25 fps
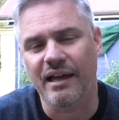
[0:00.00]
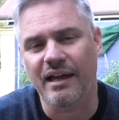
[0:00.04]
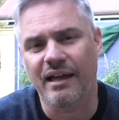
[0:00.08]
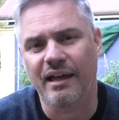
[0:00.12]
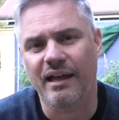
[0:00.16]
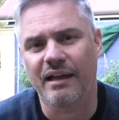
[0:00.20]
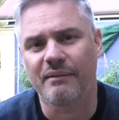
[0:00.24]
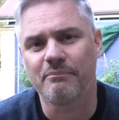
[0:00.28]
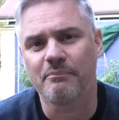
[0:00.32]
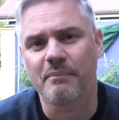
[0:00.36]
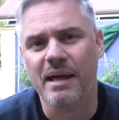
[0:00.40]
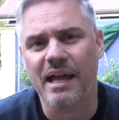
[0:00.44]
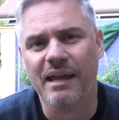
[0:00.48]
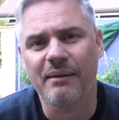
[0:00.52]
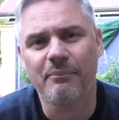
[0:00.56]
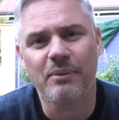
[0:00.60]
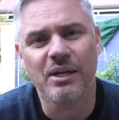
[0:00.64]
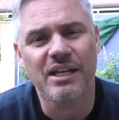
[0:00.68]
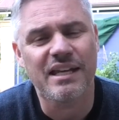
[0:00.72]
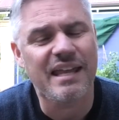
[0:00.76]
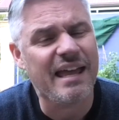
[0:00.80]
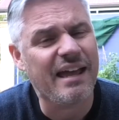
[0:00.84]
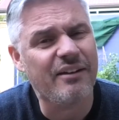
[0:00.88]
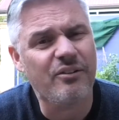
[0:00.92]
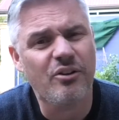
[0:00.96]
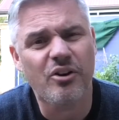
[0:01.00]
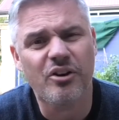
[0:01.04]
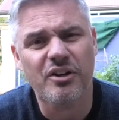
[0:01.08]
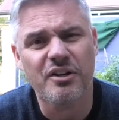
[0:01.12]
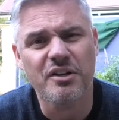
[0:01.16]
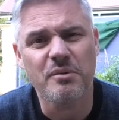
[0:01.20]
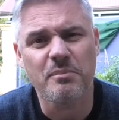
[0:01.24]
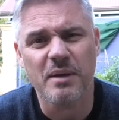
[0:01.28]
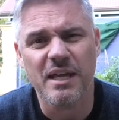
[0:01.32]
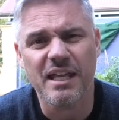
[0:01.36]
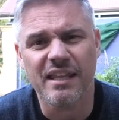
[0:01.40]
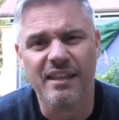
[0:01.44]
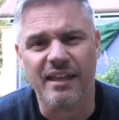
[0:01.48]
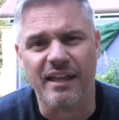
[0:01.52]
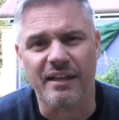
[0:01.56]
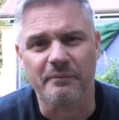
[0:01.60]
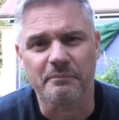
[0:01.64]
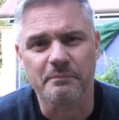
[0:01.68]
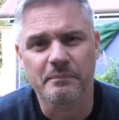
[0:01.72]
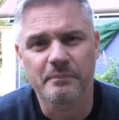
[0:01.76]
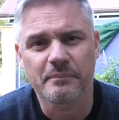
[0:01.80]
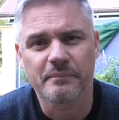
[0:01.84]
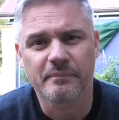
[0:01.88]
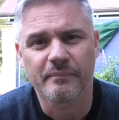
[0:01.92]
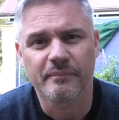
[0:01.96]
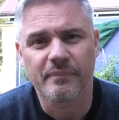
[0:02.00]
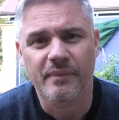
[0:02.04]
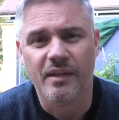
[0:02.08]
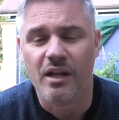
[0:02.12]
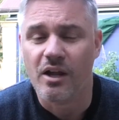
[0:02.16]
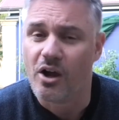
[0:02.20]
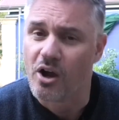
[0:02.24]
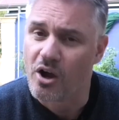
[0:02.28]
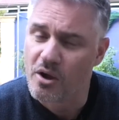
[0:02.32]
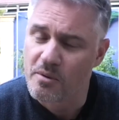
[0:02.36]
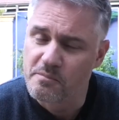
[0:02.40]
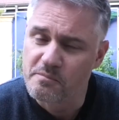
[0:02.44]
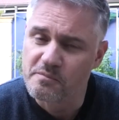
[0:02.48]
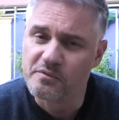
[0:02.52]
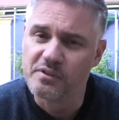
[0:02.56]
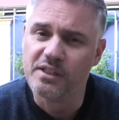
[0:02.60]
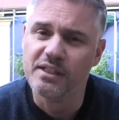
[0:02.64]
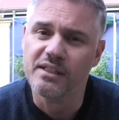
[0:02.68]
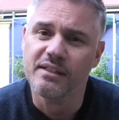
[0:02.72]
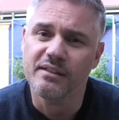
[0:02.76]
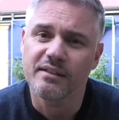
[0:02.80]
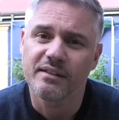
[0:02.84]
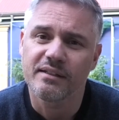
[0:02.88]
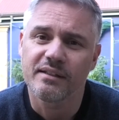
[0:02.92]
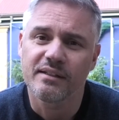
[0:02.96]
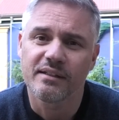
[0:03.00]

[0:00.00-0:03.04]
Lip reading: and maybe now not going to be there? Hopefully,